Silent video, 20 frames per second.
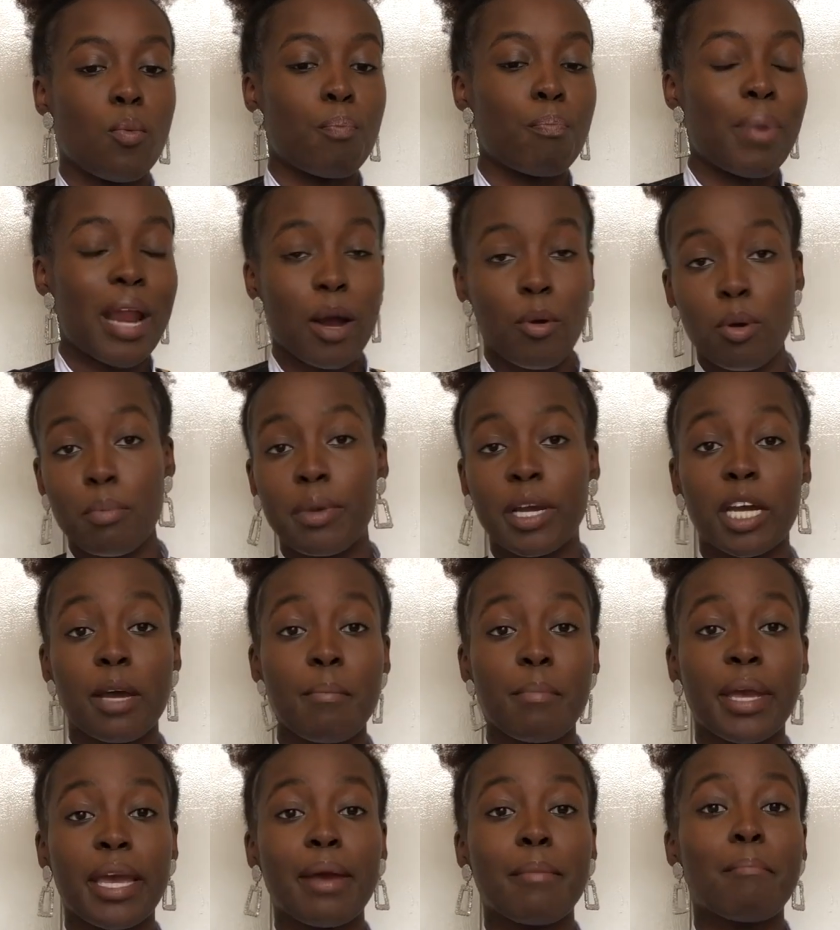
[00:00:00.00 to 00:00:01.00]
black women can
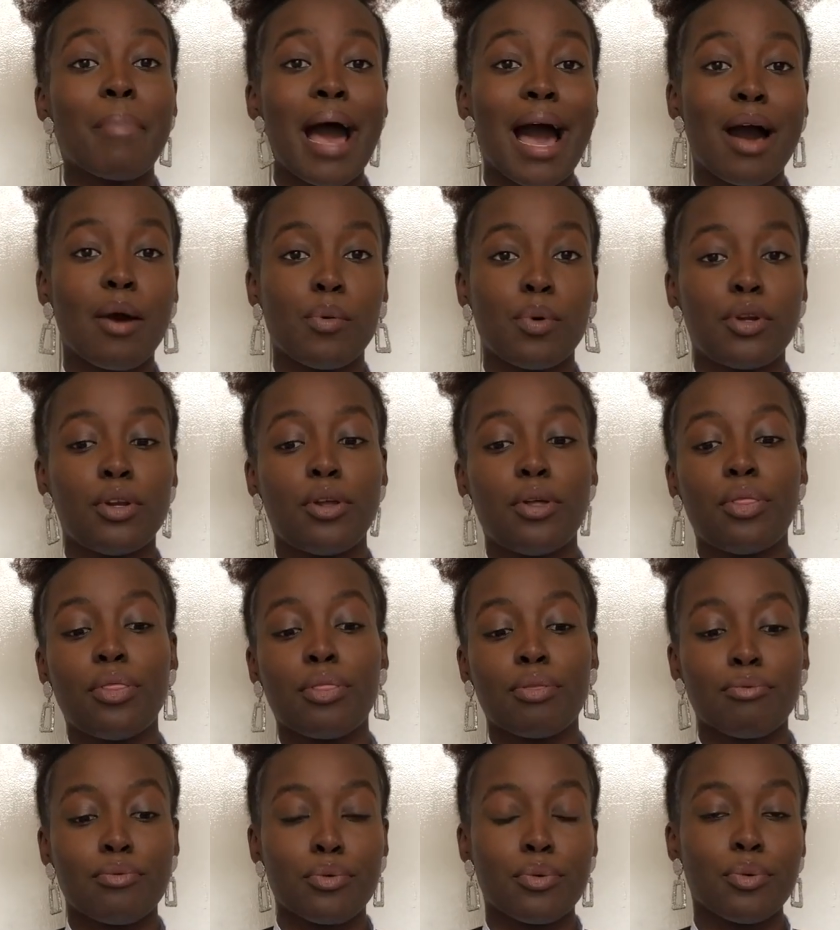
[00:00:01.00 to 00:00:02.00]
be empowered
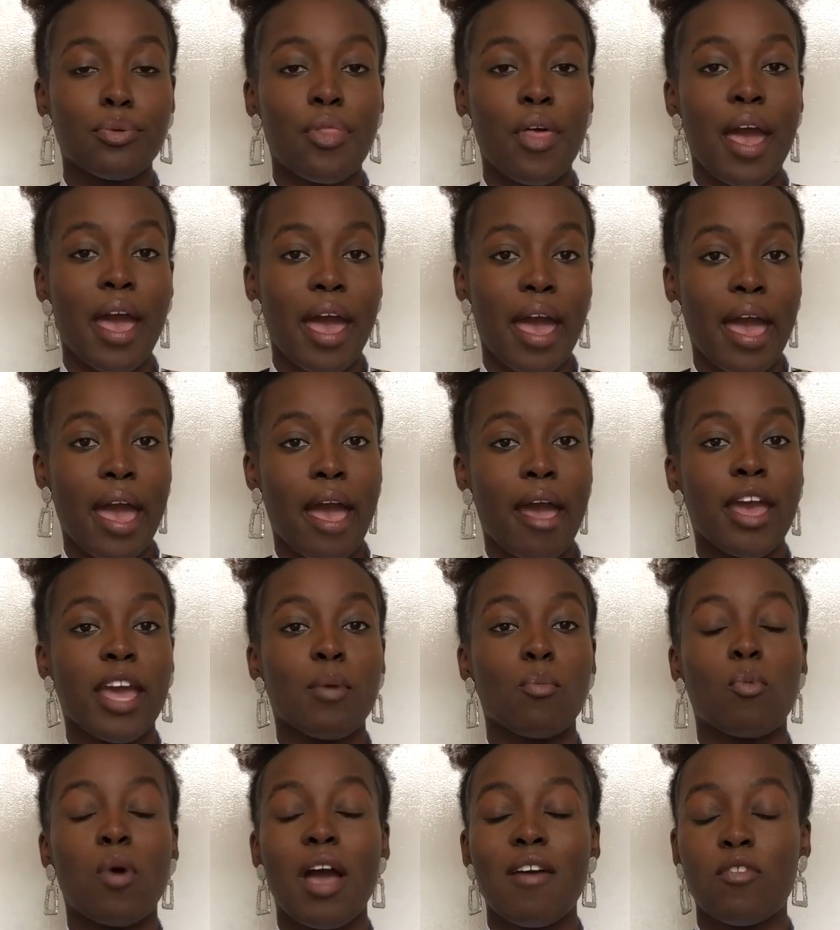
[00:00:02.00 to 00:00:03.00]
through their hair
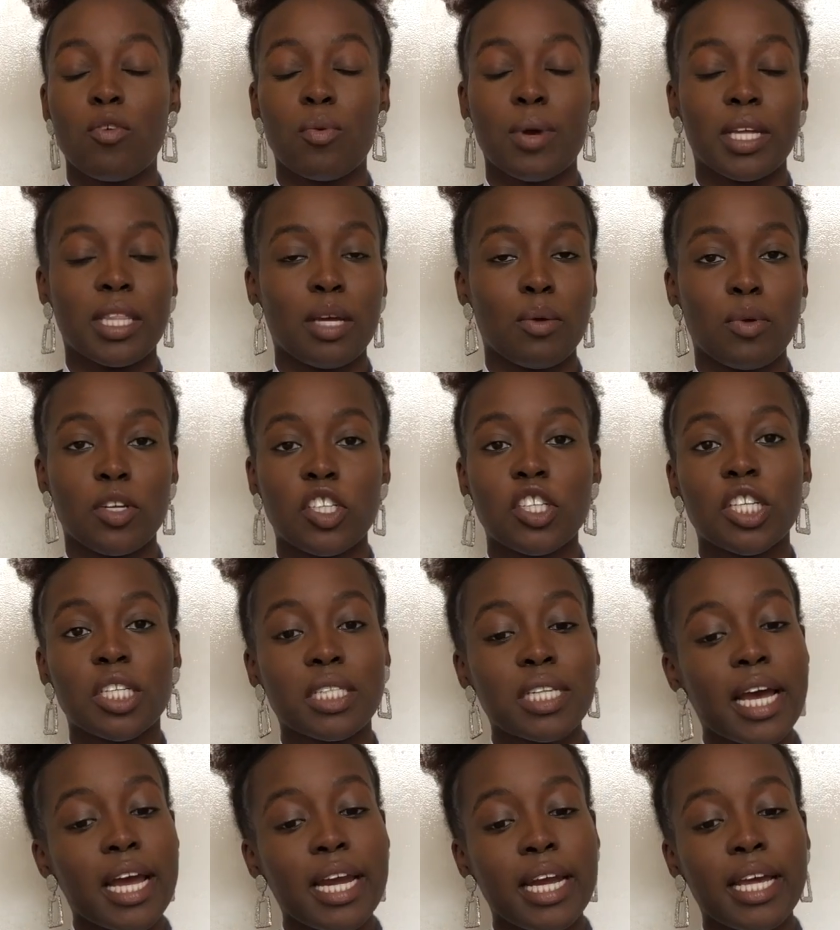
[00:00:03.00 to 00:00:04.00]
in whatever way they wish to
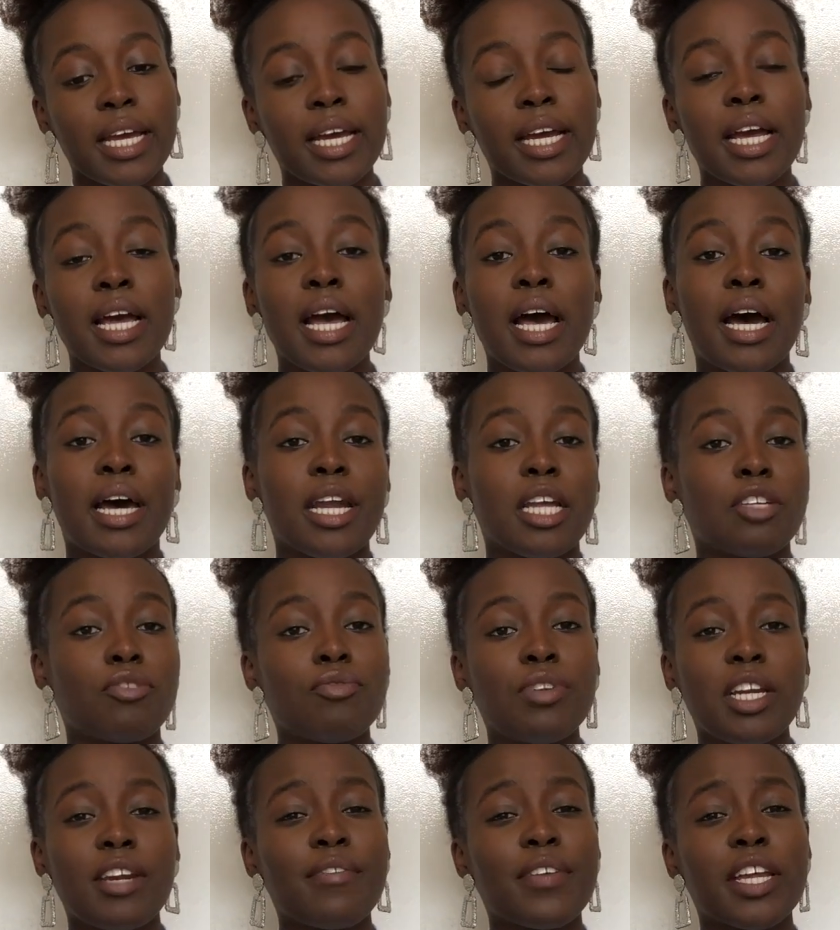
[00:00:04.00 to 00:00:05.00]
style it, and it's
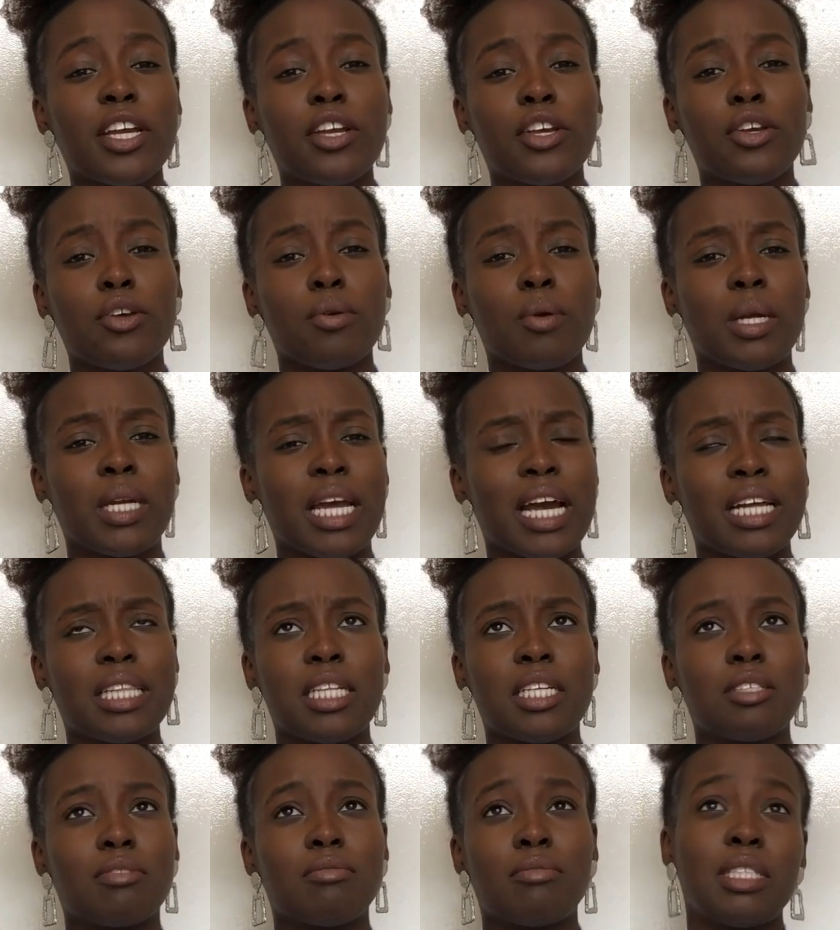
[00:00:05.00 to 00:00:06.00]
really cute, and they had
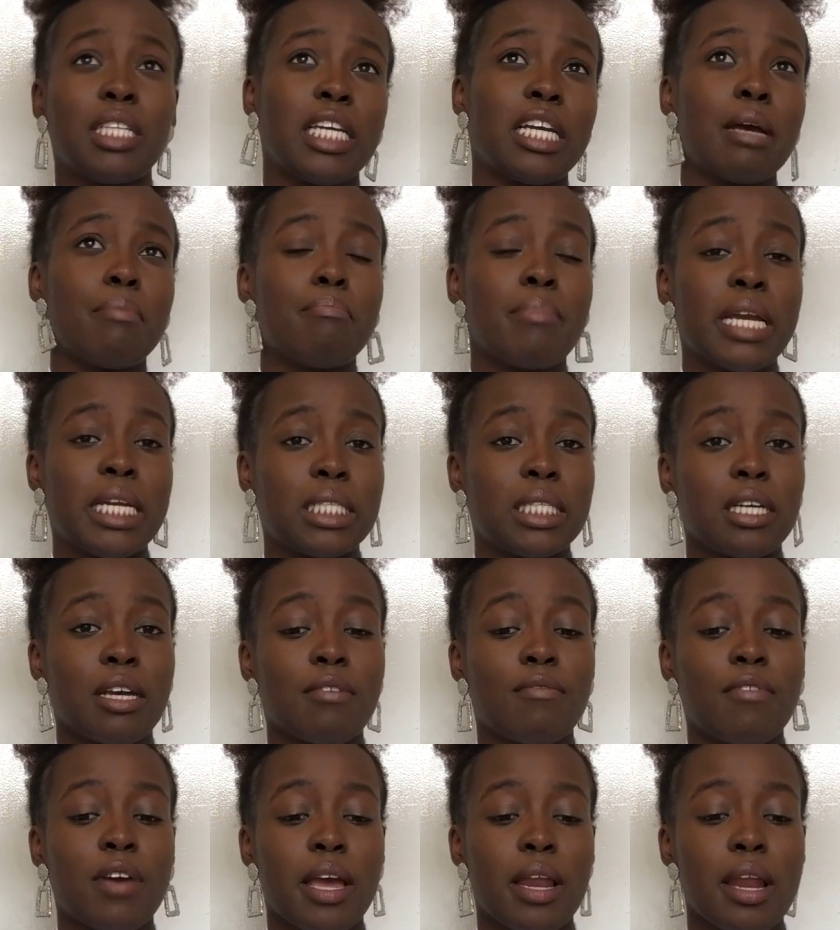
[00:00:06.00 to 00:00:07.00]
this really amazing
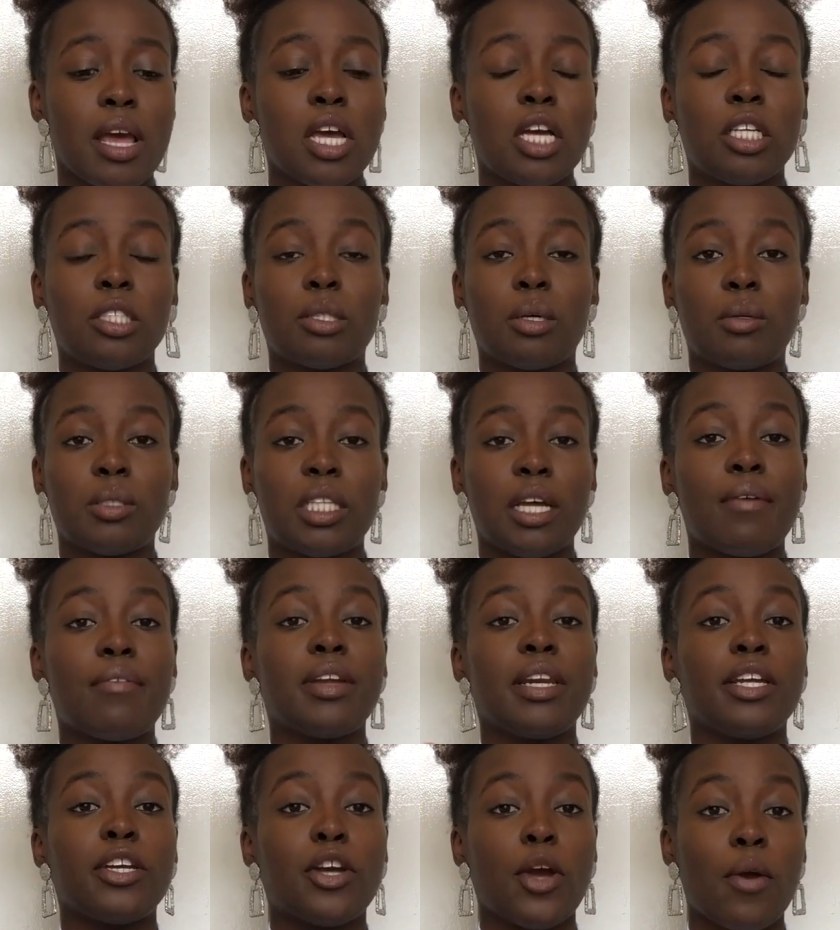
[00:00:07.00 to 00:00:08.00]
event, so I'll
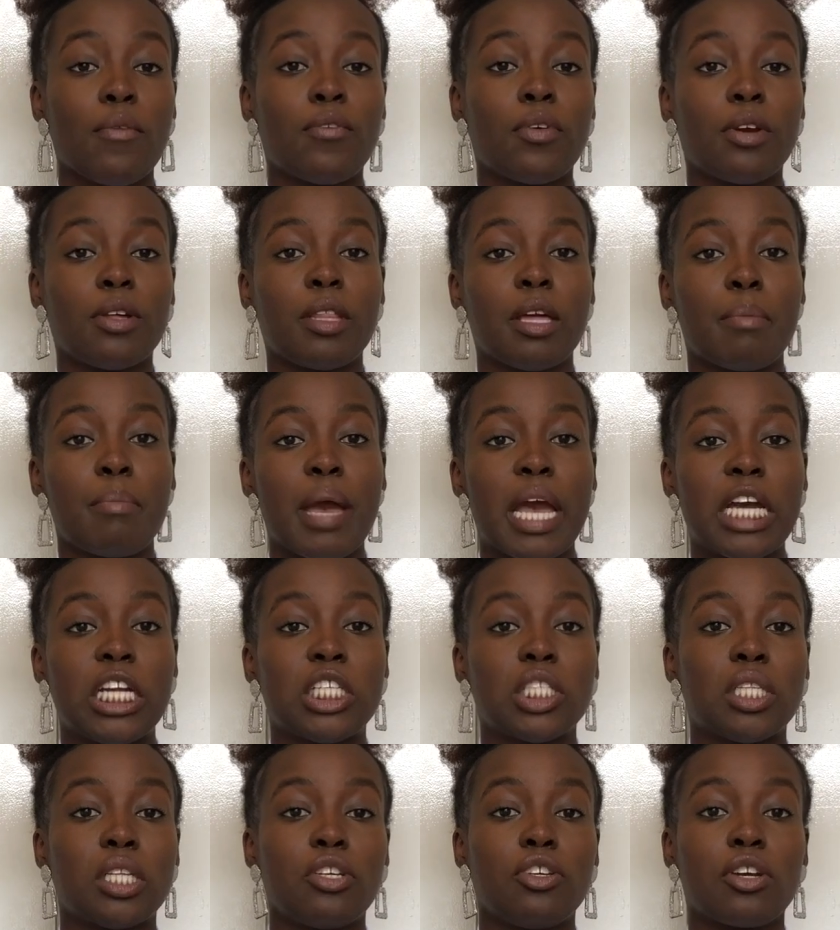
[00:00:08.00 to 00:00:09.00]
definitely go follow their page
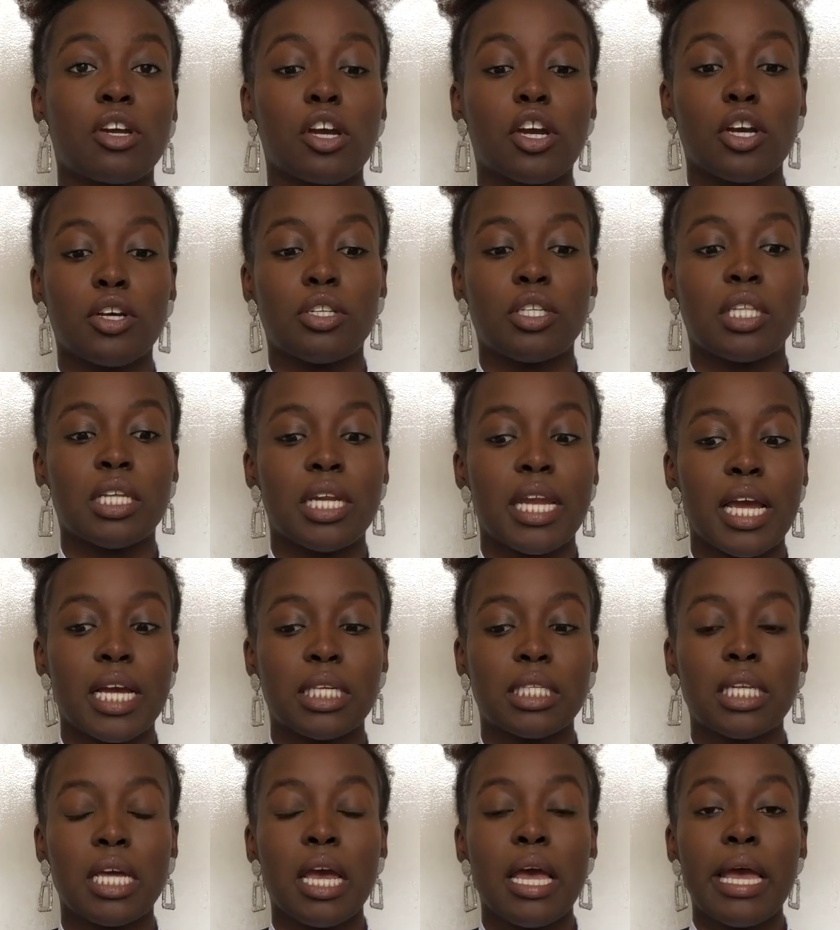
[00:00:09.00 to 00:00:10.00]
so that you can go to the
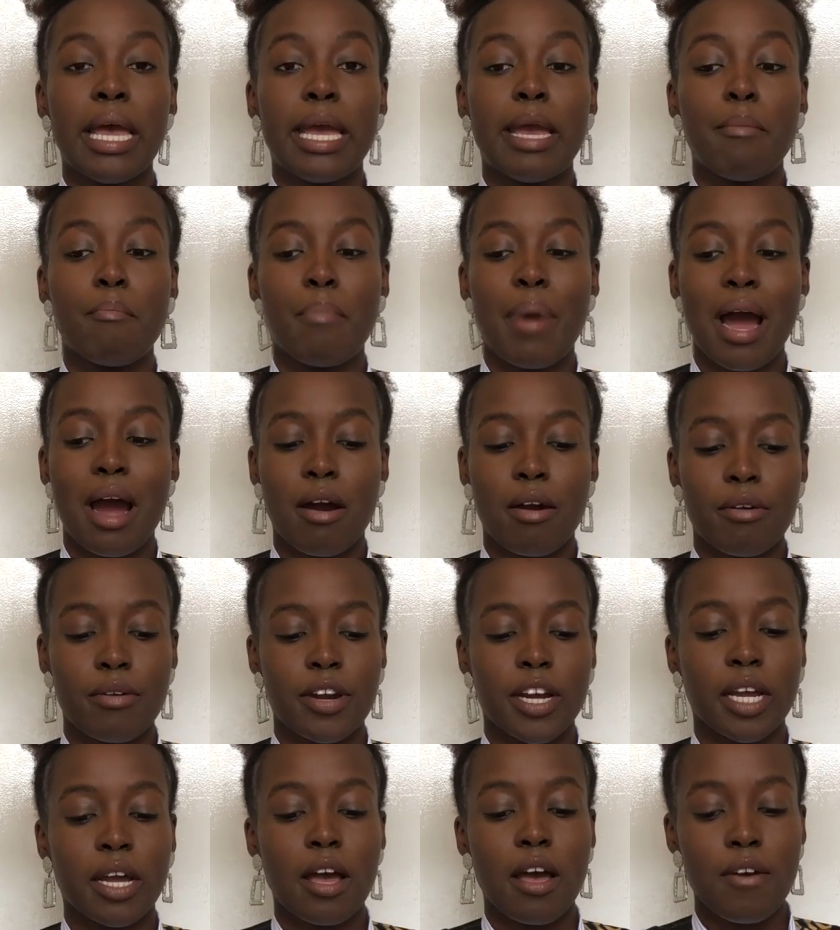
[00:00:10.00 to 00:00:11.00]
next
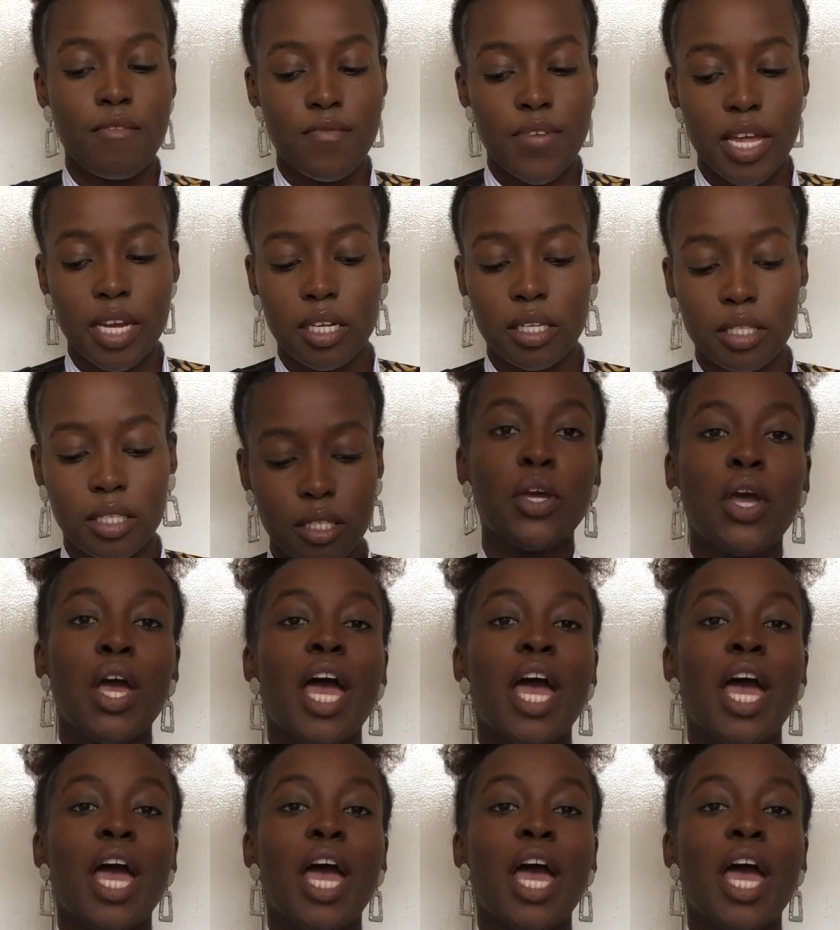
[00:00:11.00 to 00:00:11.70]
empowering event.